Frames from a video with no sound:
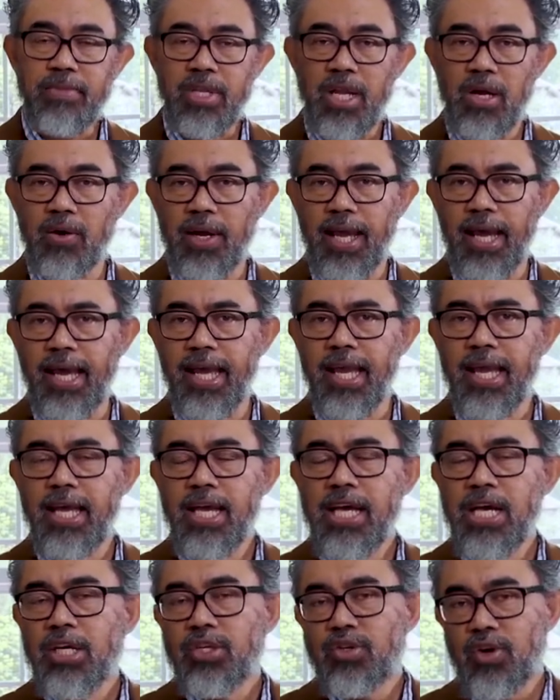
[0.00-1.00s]
Okay,
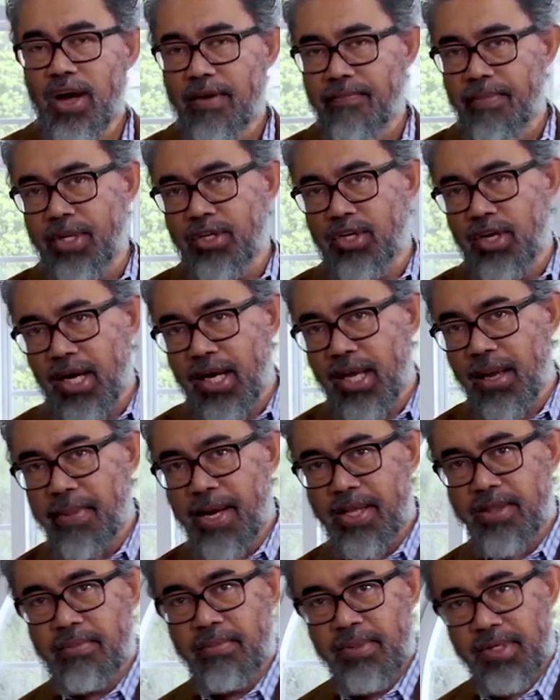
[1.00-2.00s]
so I've been talking
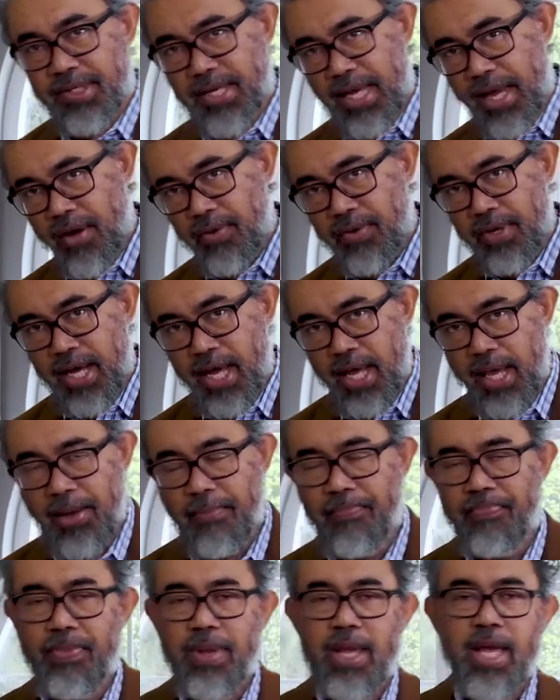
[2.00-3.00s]
about the Missio
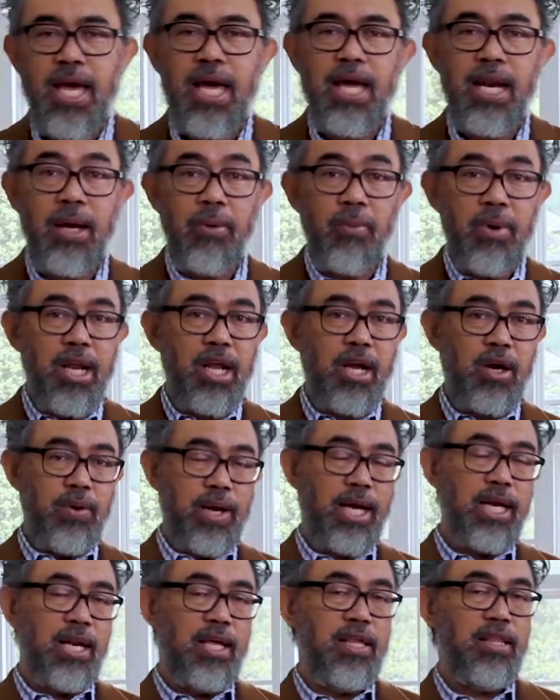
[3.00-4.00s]
Dei, and I want to
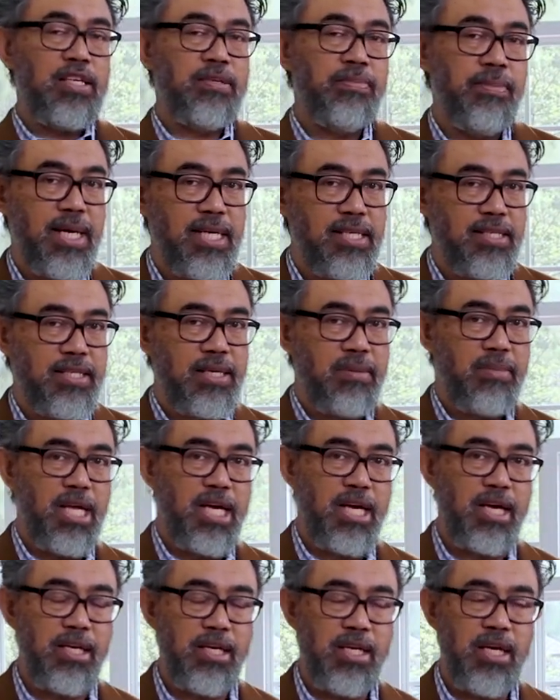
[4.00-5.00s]
quickly, this might seem
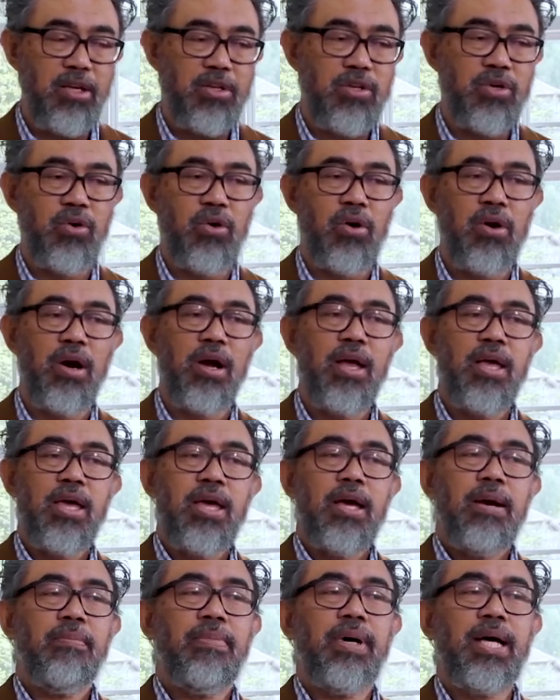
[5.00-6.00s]
like a detour,
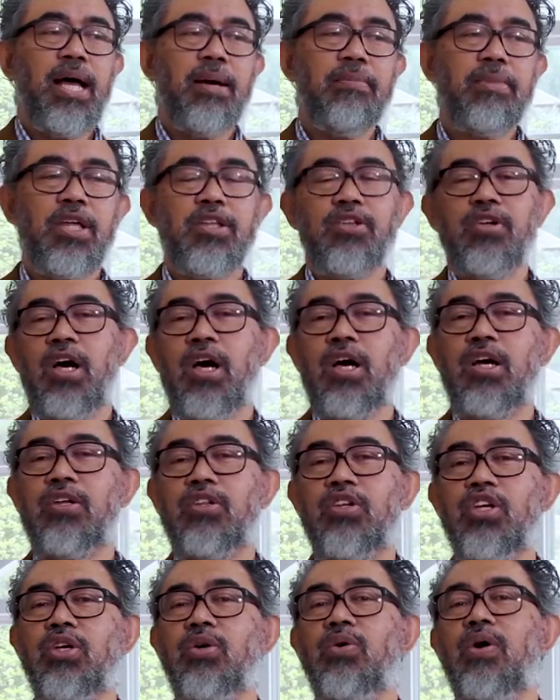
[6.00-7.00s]
but I'm going to
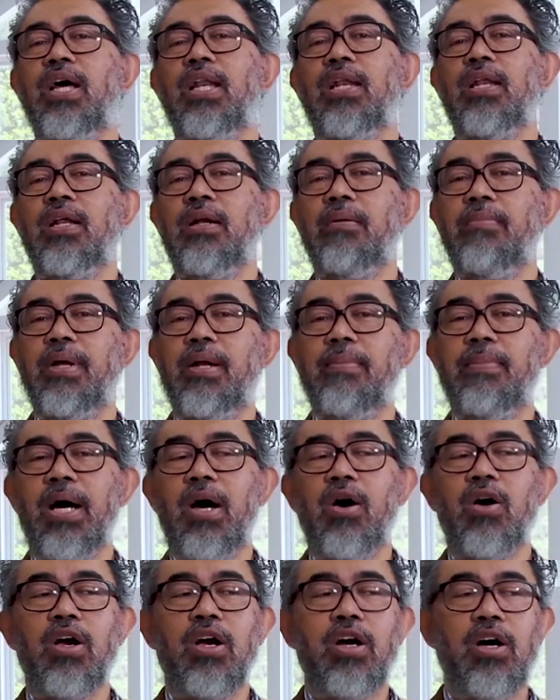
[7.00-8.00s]
talk to you a little bit
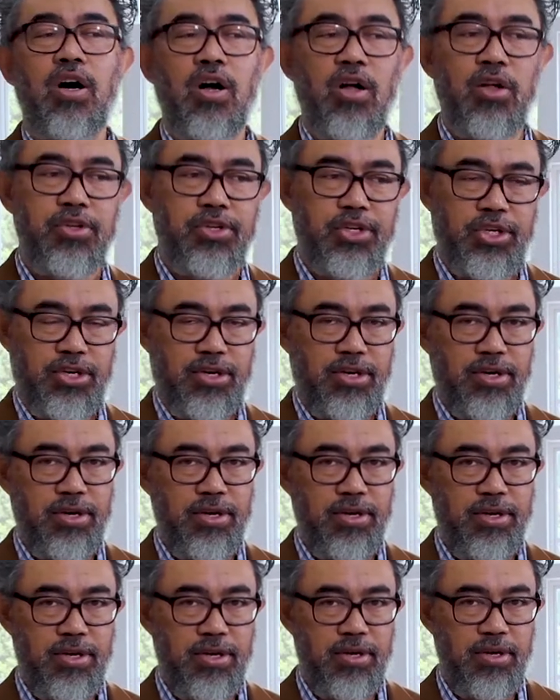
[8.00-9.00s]
about culture.
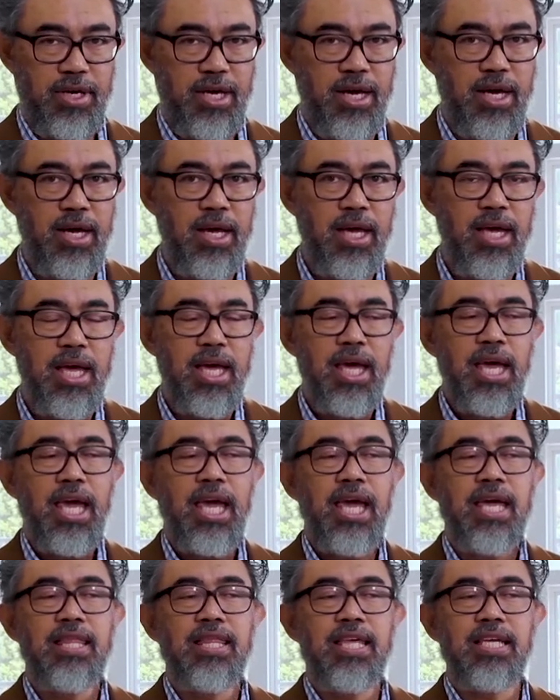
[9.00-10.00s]
Okay,
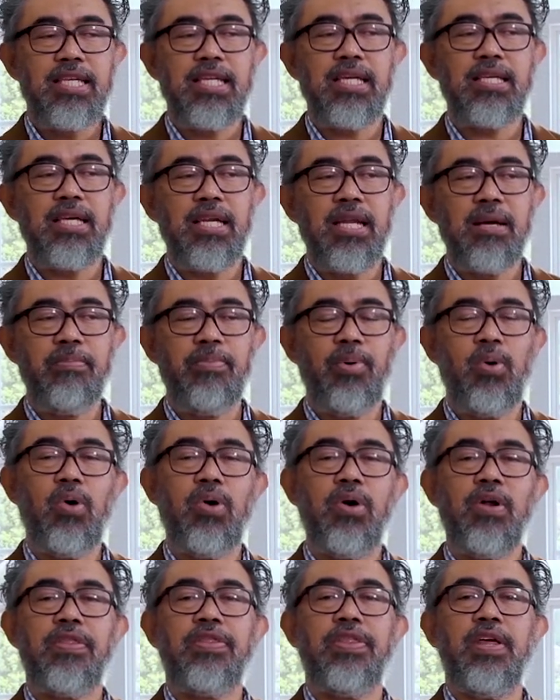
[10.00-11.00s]
and this is an
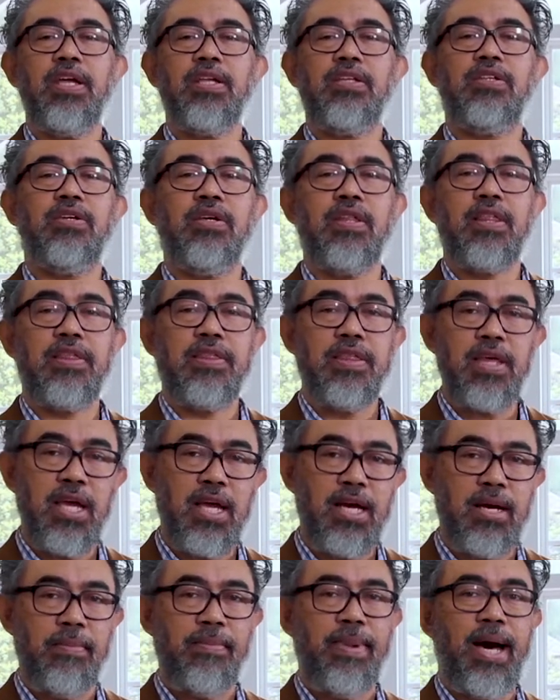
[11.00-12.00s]
important thing to
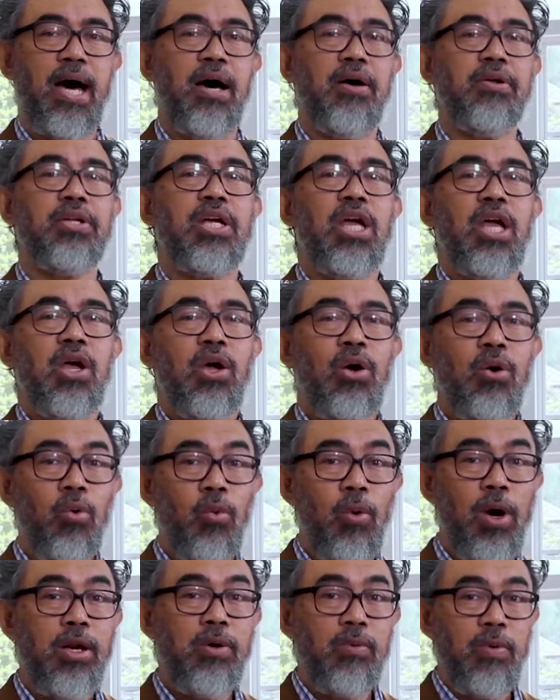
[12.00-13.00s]
think about
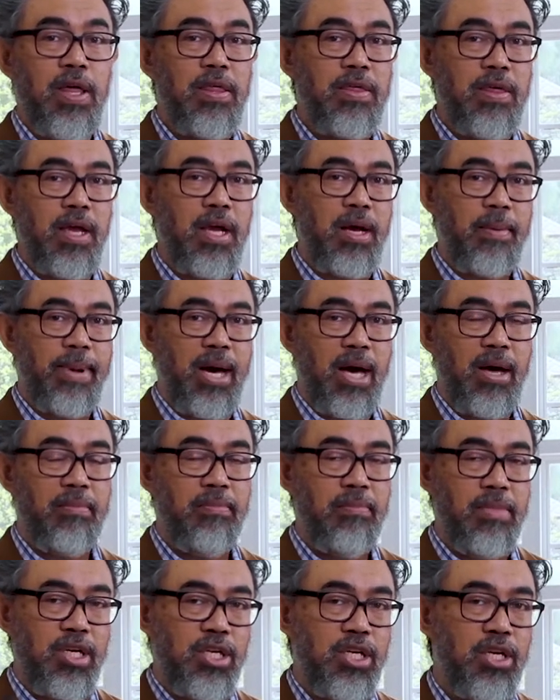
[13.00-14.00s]
when we think
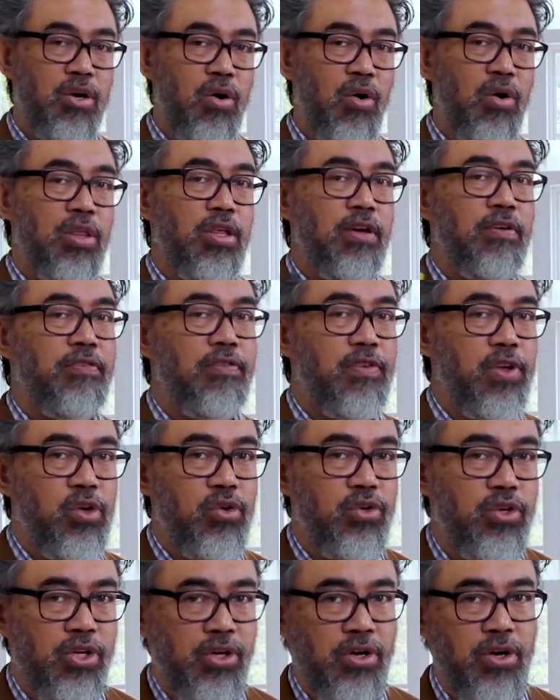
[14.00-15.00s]
about mission or the
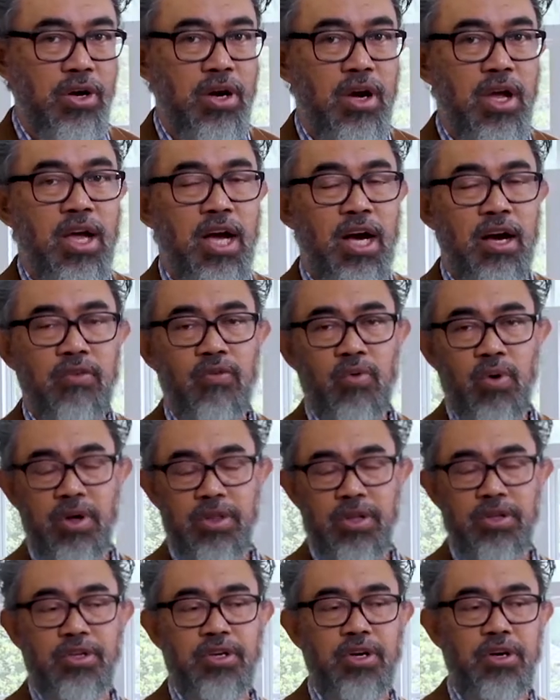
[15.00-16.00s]
future of where
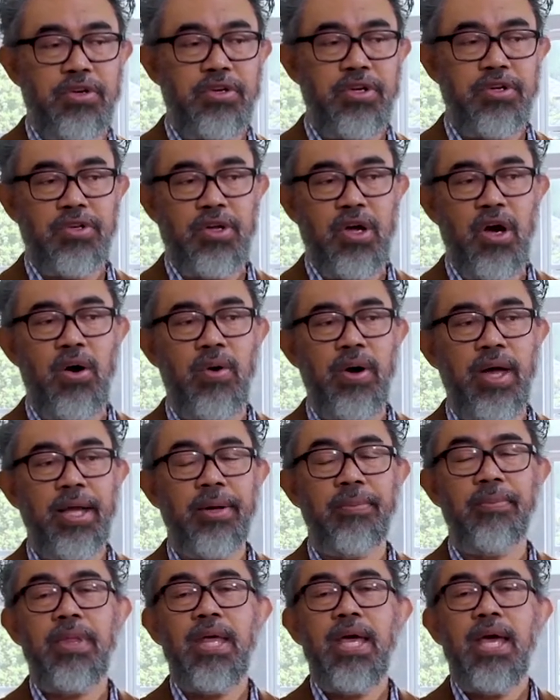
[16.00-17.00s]
the church is
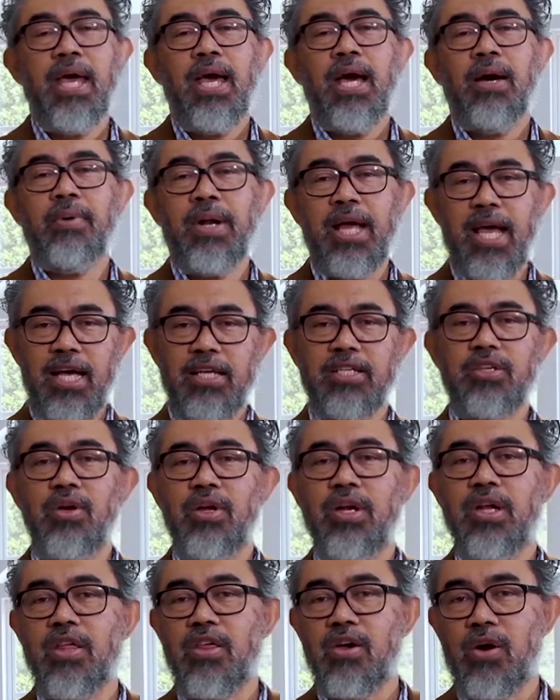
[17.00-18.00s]
going. I'm going to ask you
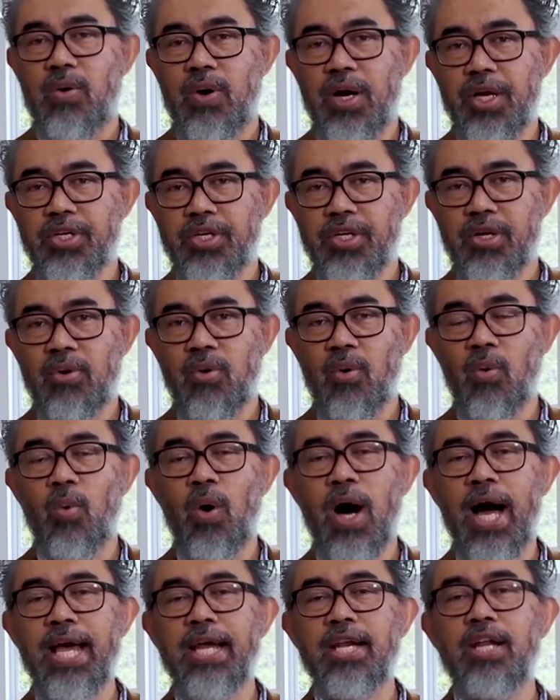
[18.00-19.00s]
another question.
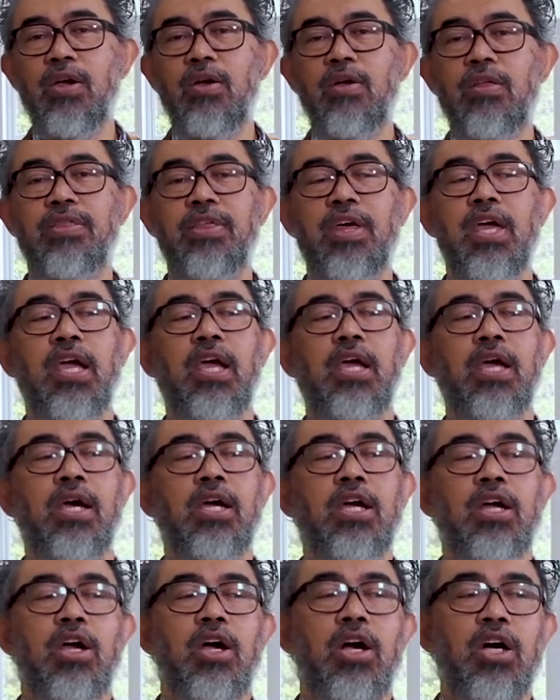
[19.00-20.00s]
Why do you think
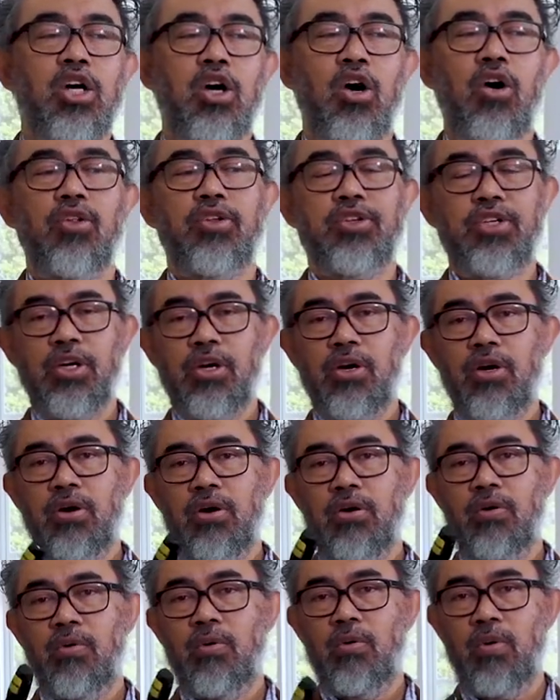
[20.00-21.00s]

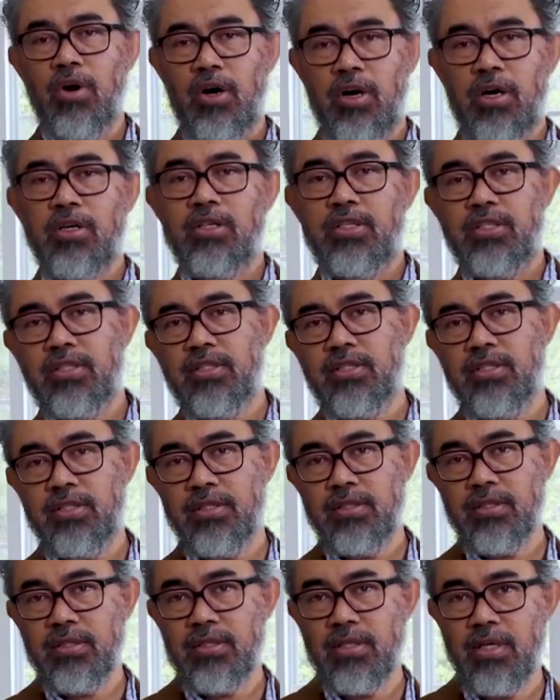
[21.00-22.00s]
culture works?
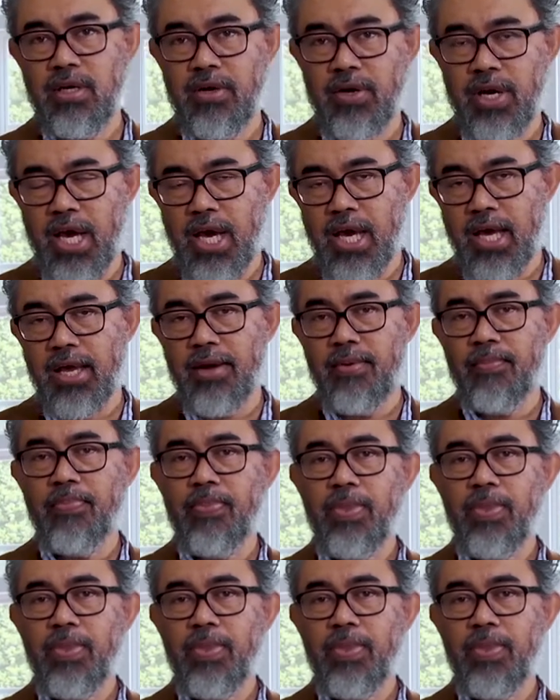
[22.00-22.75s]
Okay?